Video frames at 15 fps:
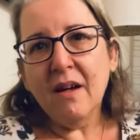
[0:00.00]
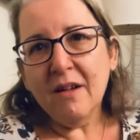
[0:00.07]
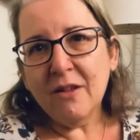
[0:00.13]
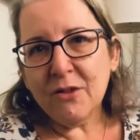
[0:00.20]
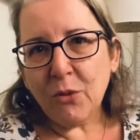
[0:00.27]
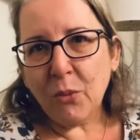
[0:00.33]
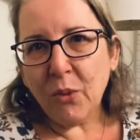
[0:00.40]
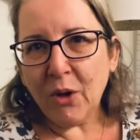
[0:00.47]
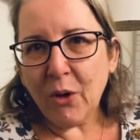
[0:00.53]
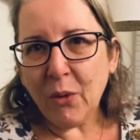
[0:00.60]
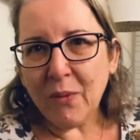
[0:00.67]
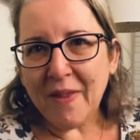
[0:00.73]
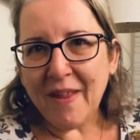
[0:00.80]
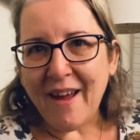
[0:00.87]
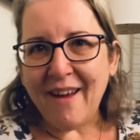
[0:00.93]
So we'll go
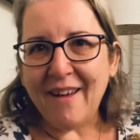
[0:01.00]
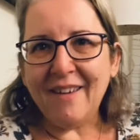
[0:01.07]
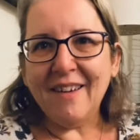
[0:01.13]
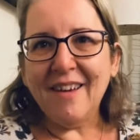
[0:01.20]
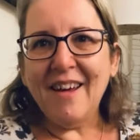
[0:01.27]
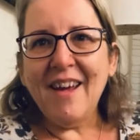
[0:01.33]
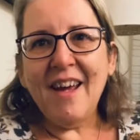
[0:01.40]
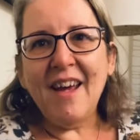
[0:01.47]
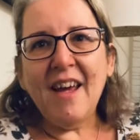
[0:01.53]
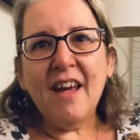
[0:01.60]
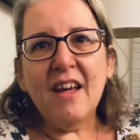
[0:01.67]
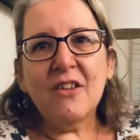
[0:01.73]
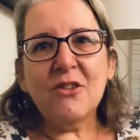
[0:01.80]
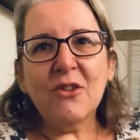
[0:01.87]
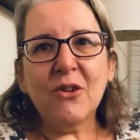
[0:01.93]
with that.
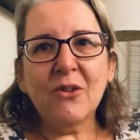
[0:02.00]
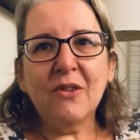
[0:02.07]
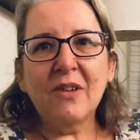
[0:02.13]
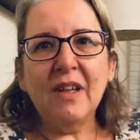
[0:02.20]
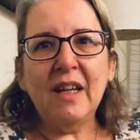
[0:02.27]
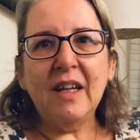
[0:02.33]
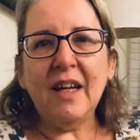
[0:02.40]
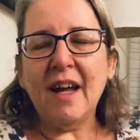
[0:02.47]
Certainly,